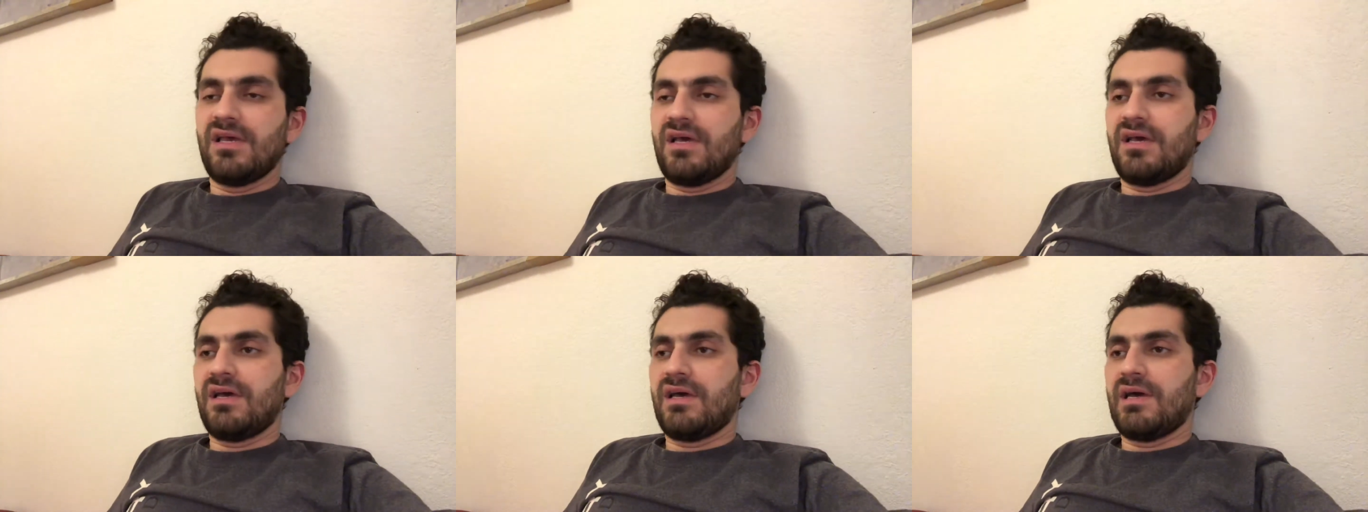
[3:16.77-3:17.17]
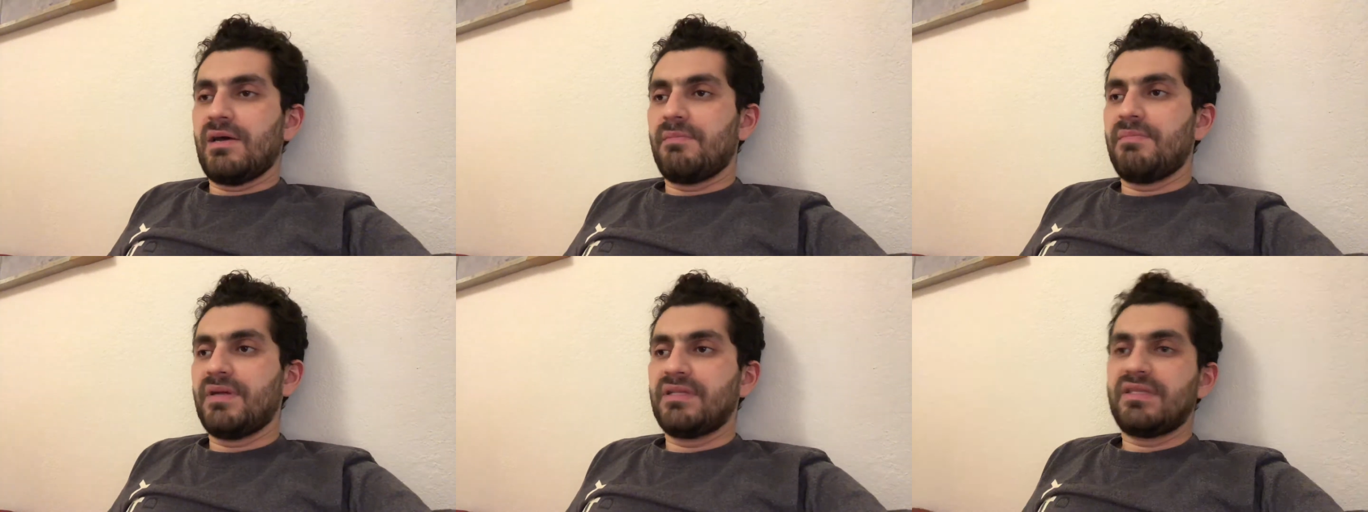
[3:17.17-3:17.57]

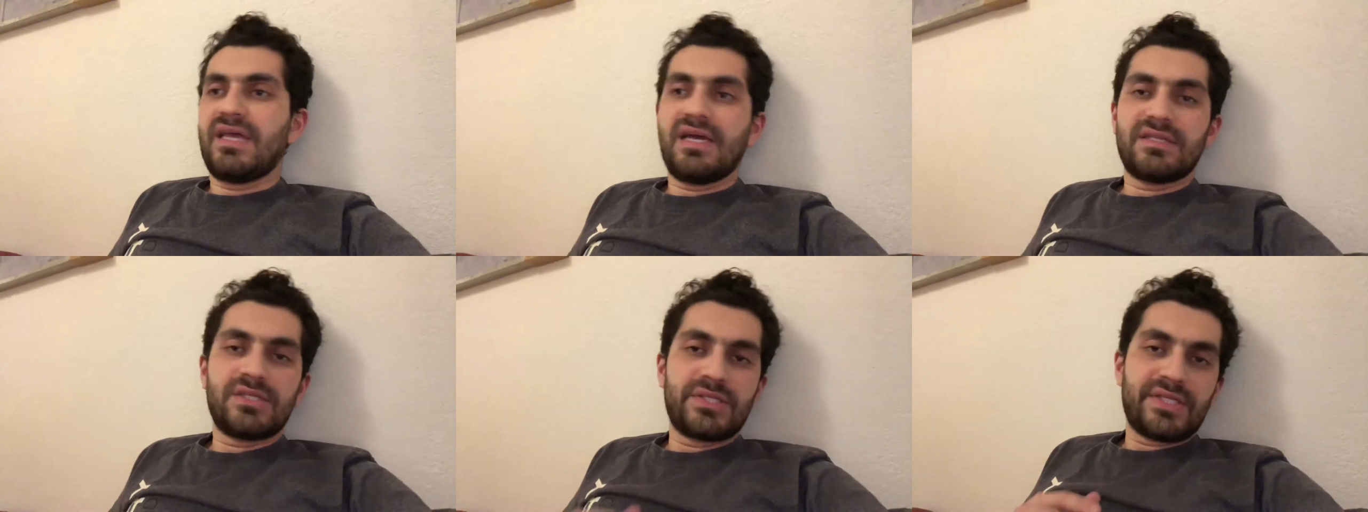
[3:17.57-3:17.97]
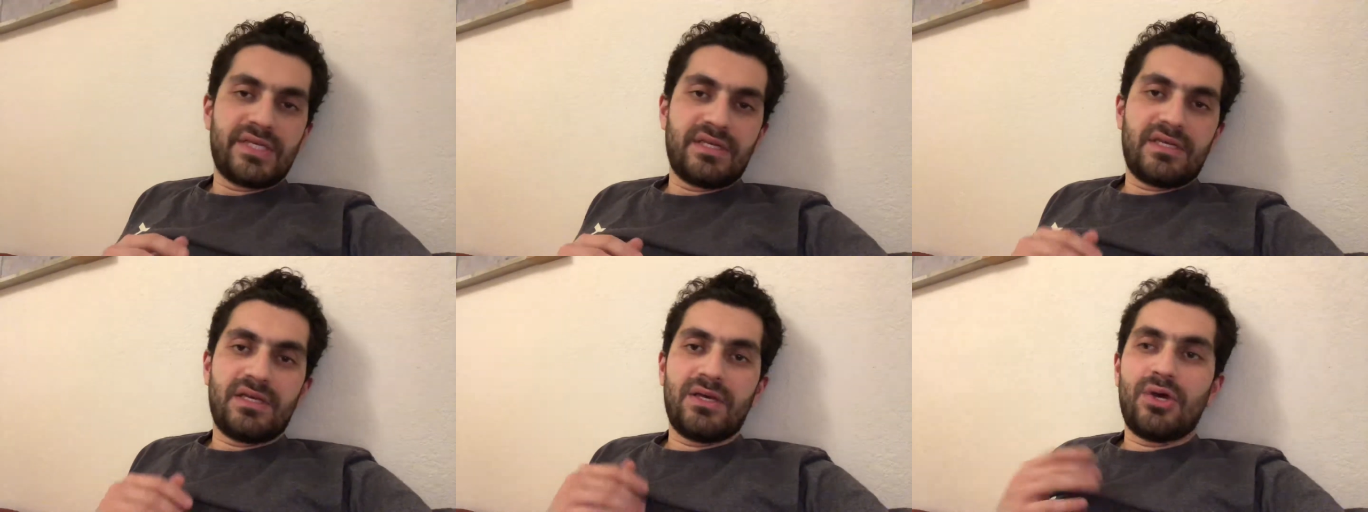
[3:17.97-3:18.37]
but that's
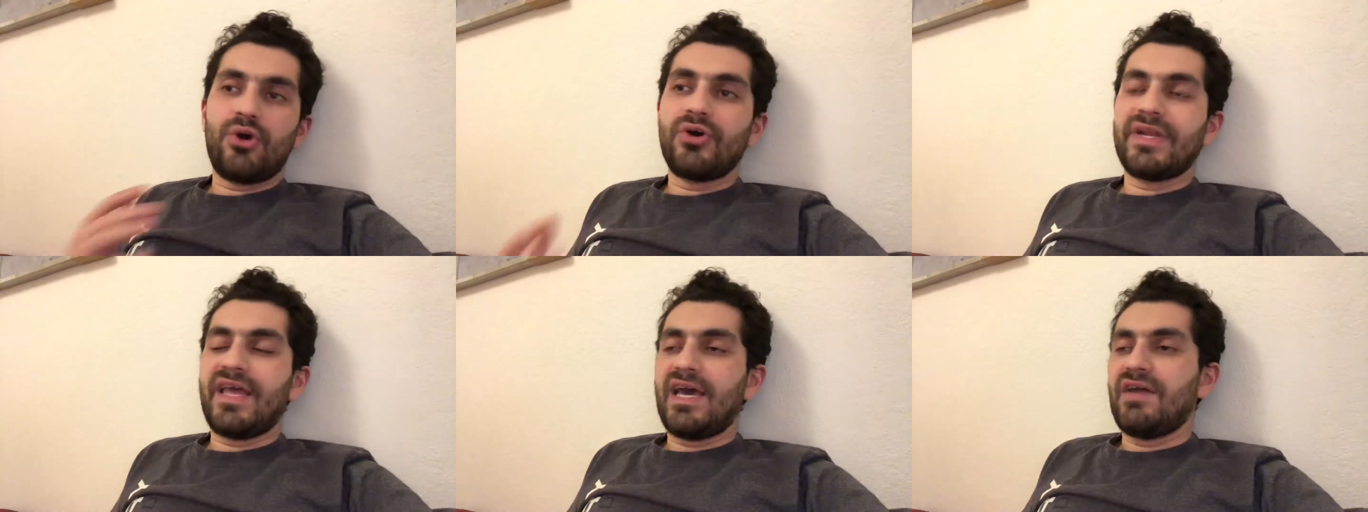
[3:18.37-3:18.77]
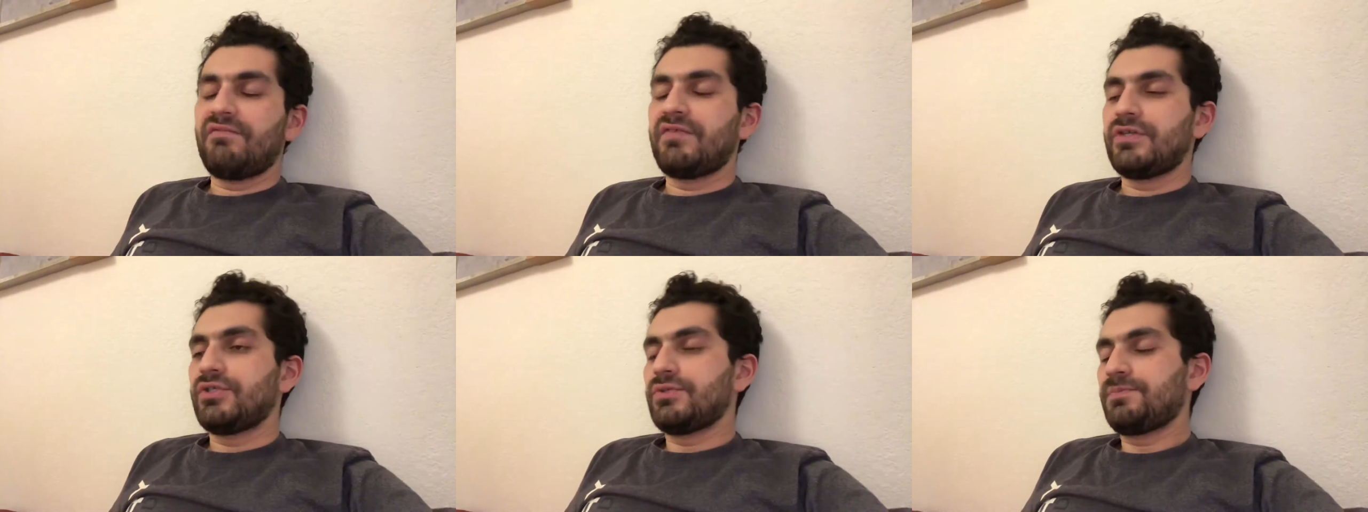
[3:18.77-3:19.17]
on
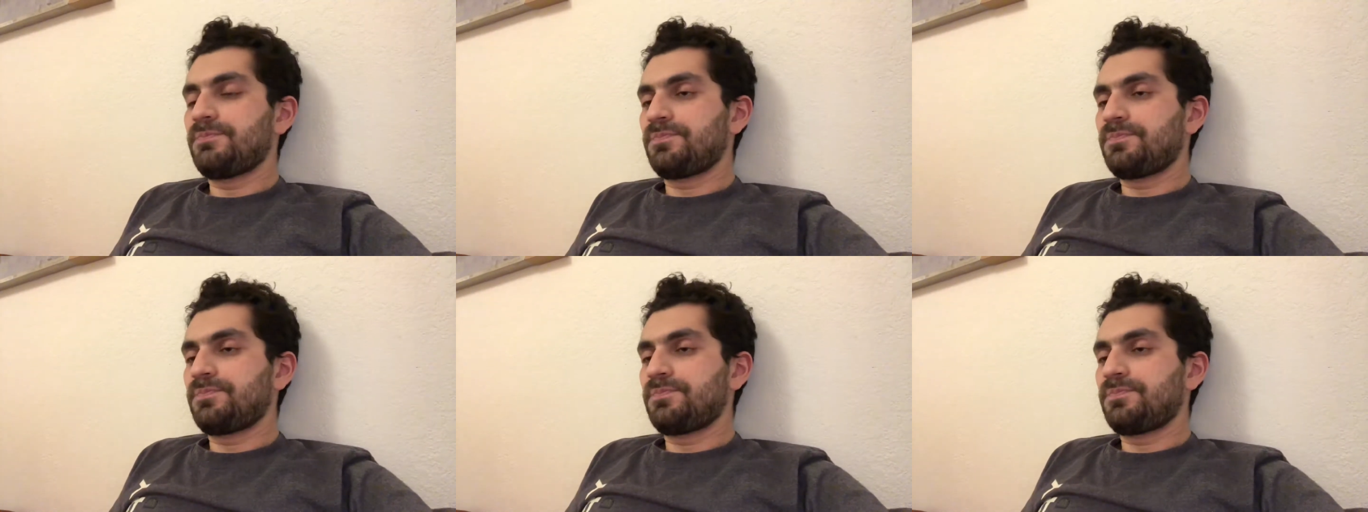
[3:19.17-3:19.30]
average.